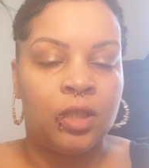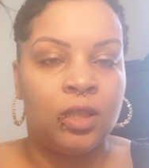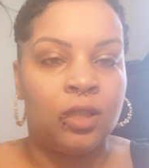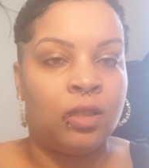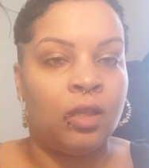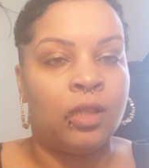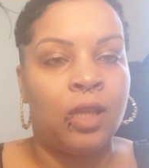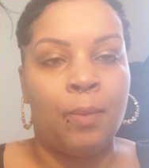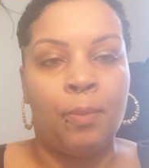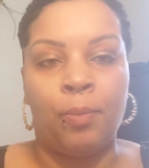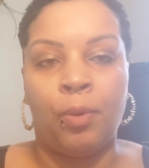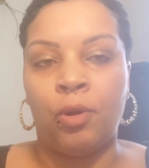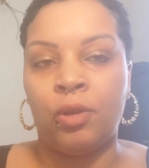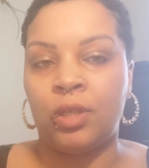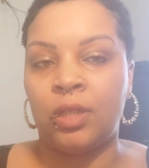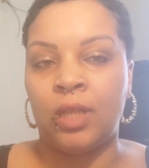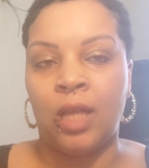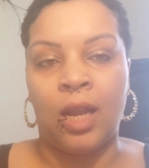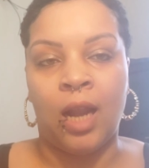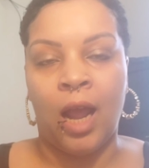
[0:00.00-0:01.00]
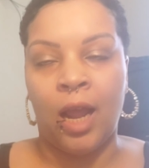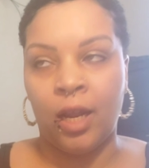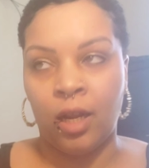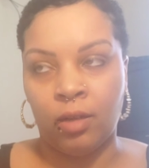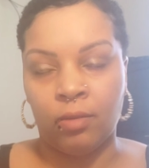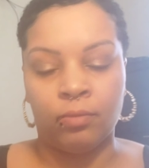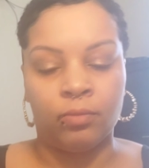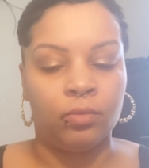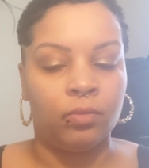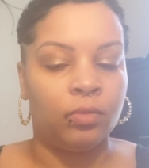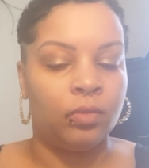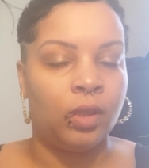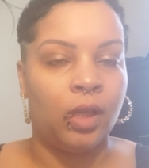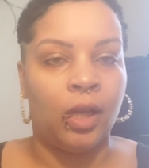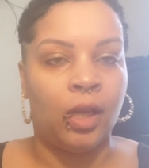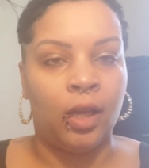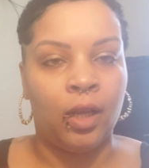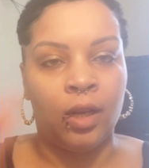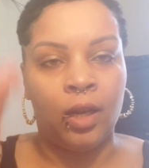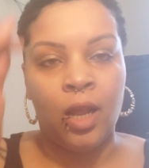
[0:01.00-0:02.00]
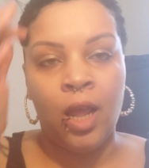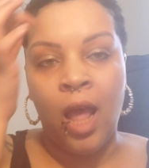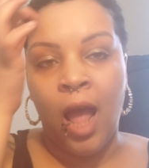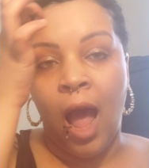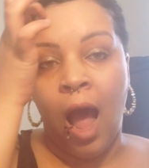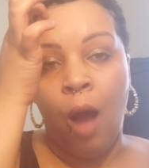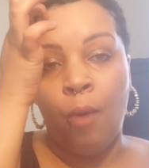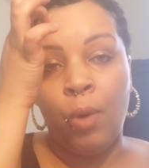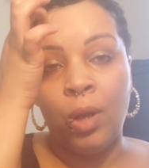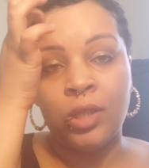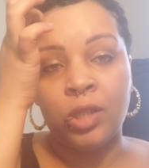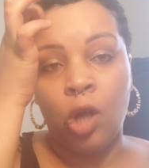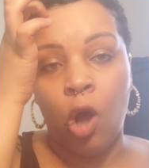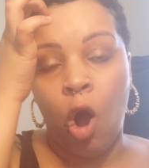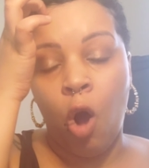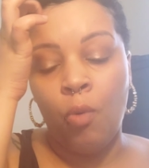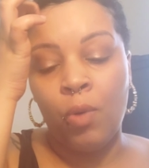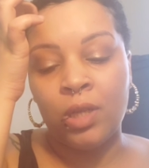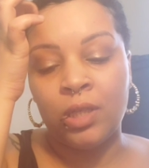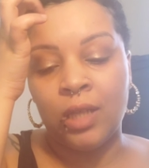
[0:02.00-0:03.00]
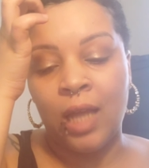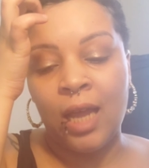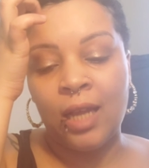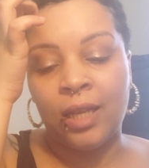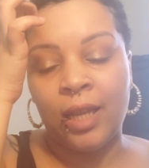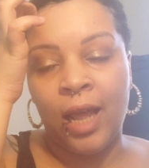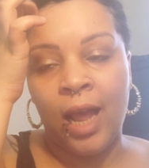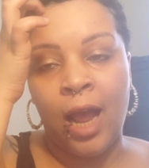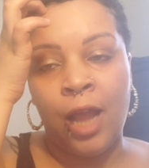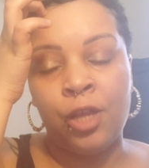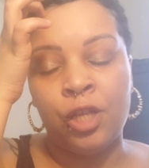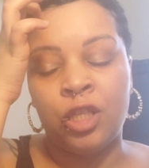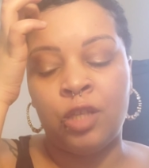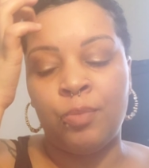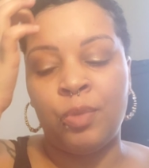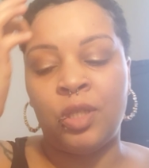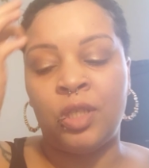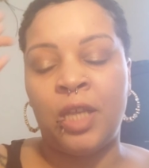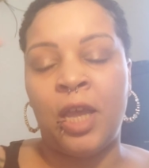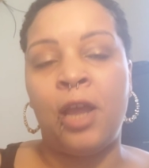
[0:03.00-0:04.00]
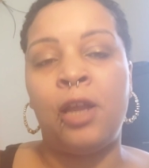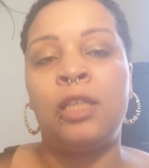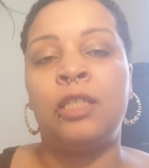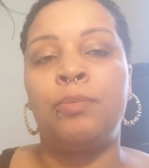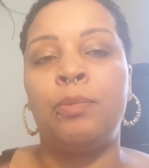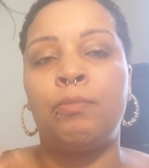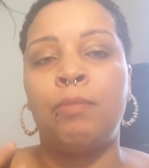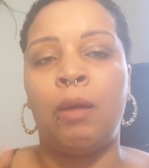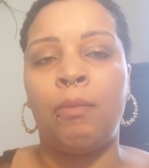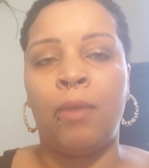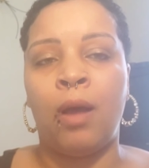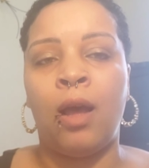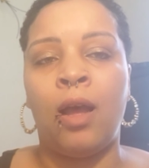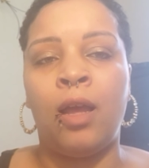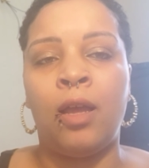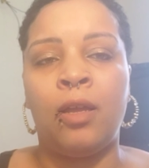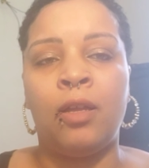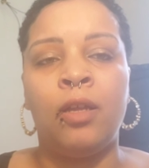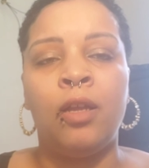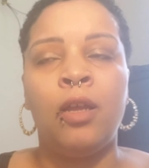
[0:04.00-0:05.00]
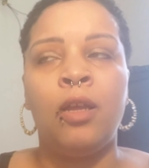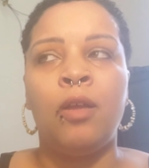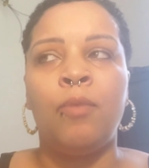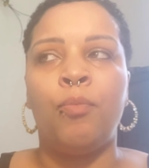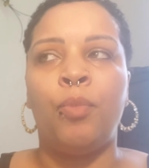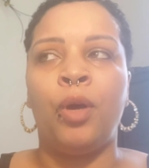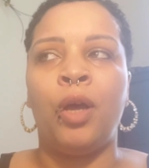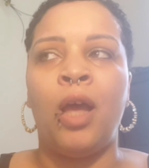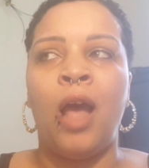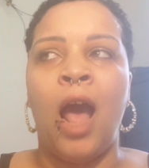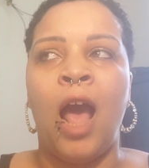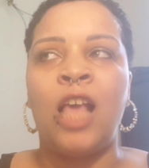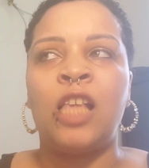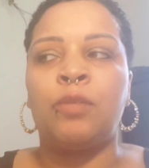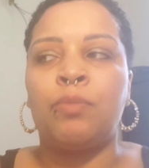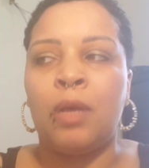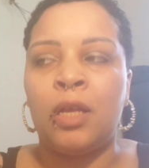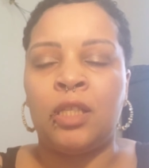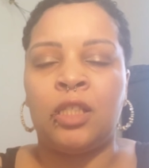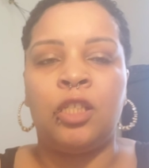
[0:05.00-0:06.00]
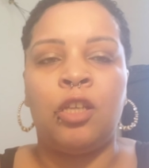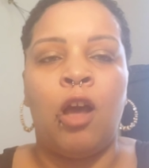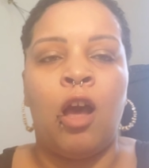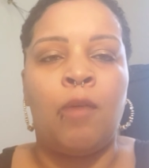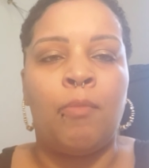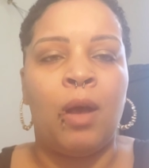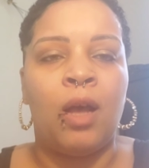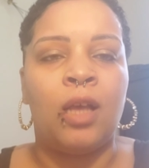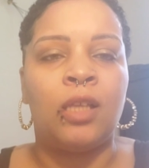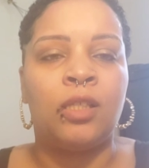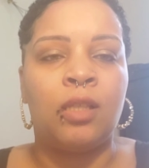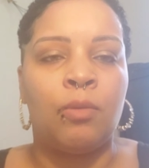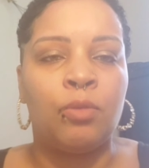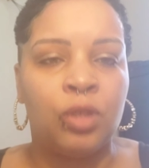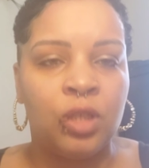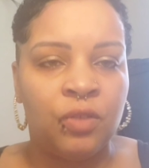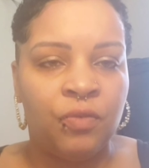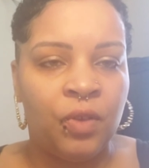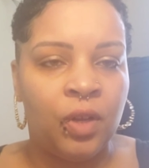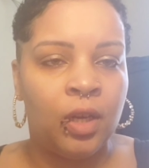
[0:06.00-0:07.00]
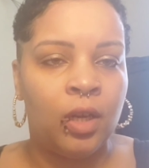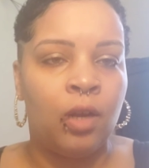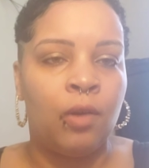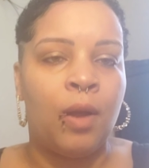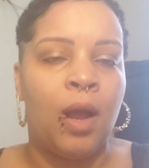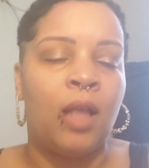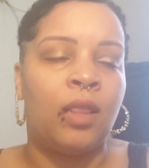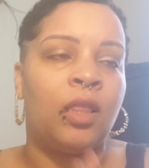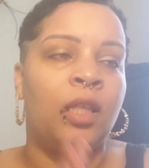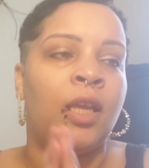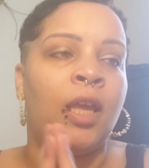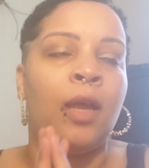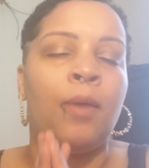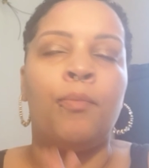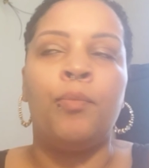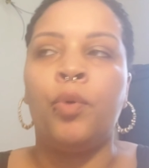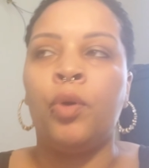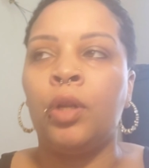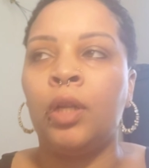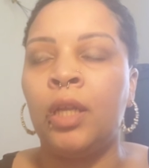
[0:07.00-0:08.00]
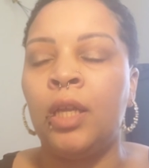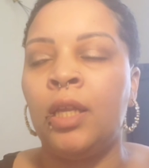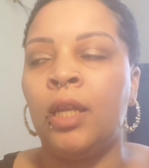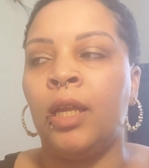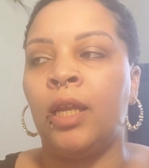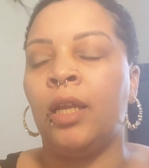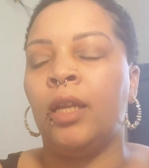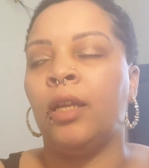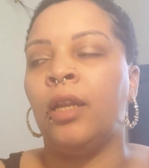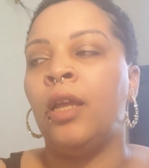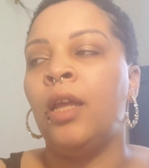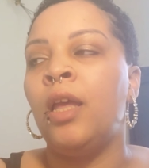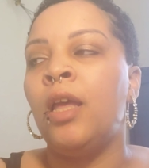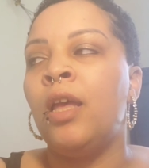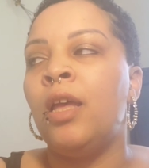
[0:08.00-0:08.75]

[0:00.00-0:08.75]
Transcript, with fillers: just the type of person that I am. And I wasn't always like that. I used to be scared to speak my mind. But I explained to y'all my assumptions video after getting bullied and